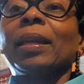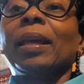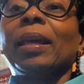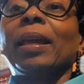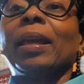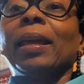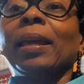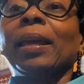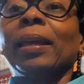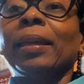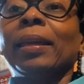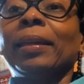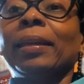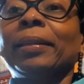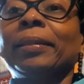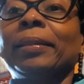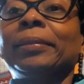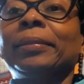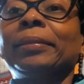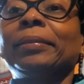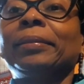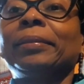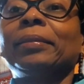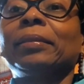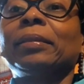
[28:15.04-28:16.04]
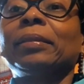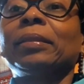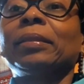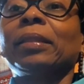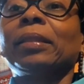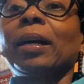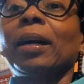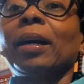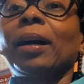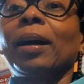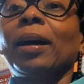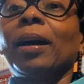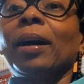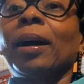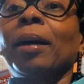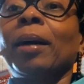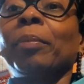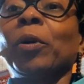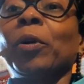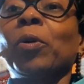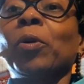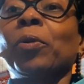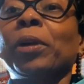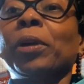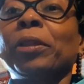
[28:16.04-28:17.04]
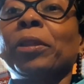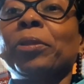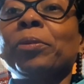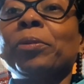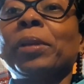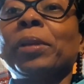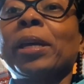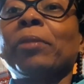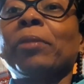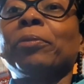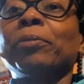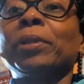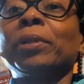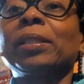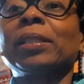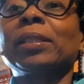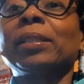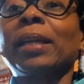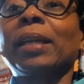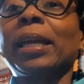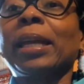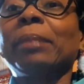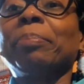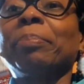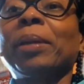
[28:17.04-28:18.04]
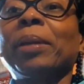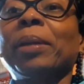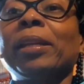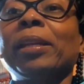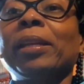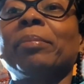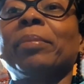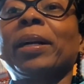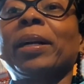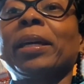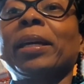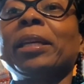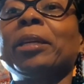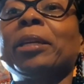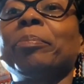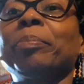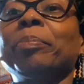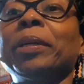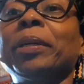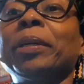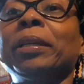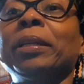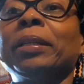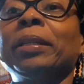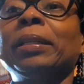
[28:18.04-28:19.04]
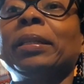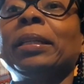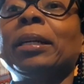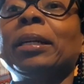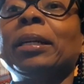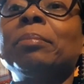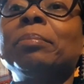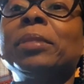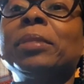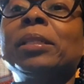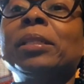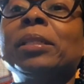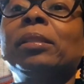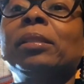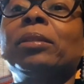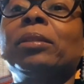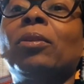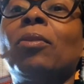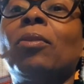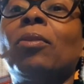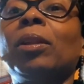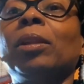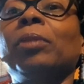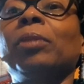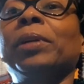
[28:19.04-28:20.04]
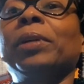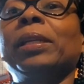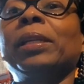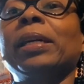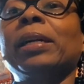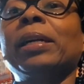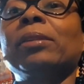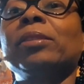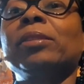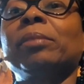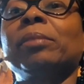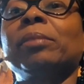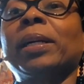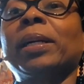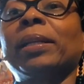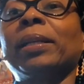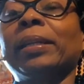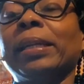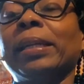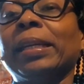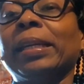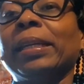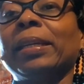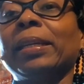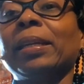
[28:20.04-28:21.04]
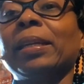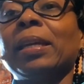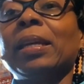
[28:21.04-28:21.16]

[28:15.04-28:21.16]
and I'm going through that with a slight pain in my hip and numbness all the way down to my leg.